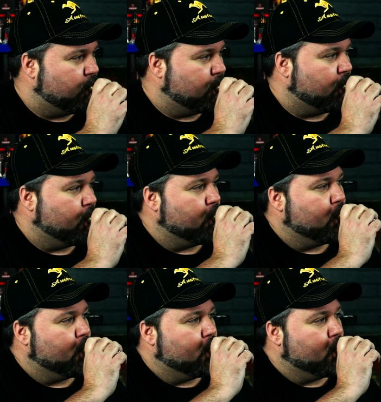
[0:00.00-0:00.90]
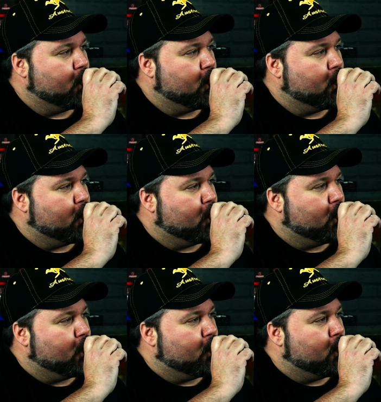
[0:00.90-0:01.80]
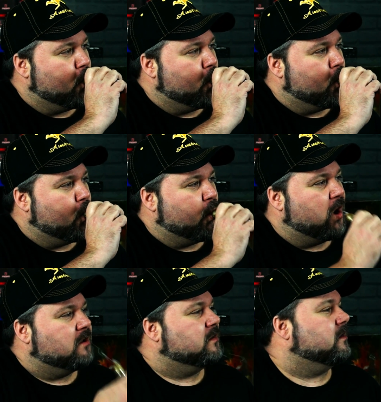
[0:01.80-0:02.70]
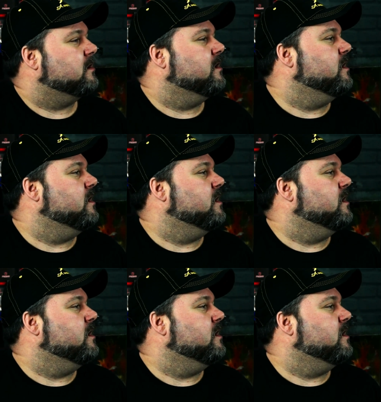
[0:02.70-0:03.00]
Nobody speaks.